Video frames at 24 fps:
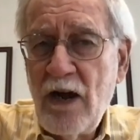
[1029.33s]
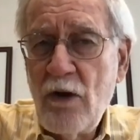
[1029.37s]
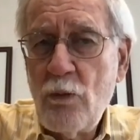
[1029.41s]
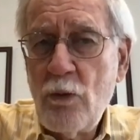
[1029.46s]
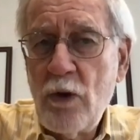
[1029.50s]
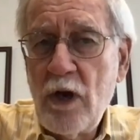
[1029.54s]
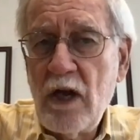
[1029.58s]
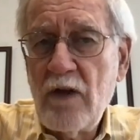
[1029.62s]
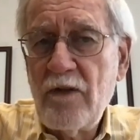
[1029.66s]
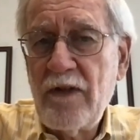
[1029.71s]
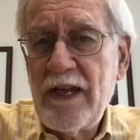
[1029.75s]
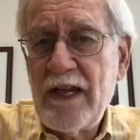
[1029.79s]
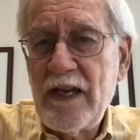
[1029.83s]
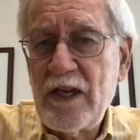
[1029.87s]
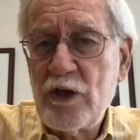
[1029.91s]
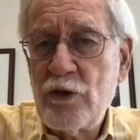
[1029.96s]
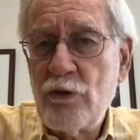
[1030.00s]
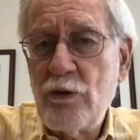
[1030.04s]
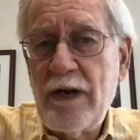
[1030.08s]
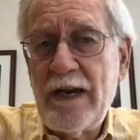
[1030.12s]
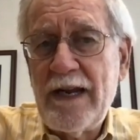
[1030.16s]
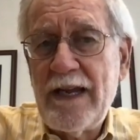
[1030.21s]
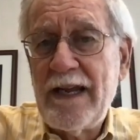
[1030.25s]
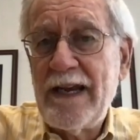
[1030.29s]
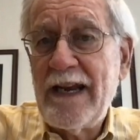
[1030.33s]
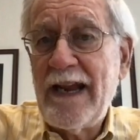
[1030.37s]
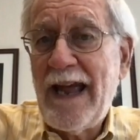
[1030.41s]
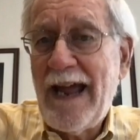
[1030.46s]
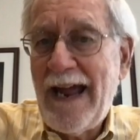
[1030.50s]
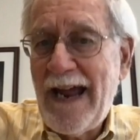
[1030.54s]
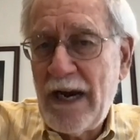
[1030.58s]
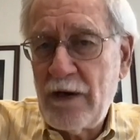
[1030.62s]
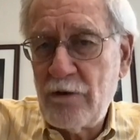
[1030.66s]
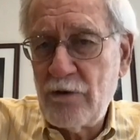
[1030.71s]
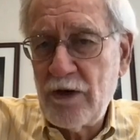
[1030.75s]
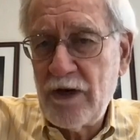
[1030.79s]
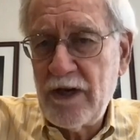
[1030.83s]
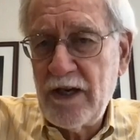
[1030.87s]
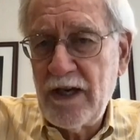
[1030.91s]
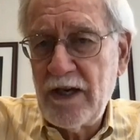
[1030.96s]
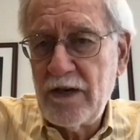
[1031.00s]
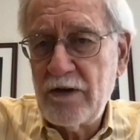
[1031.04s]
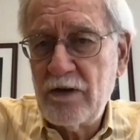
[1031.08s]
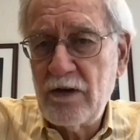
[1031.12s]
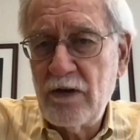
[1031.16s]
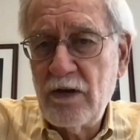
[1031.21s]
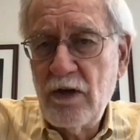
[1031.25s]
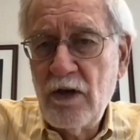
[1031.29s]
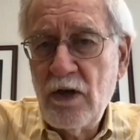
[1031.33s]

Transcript: well they agree in aggregate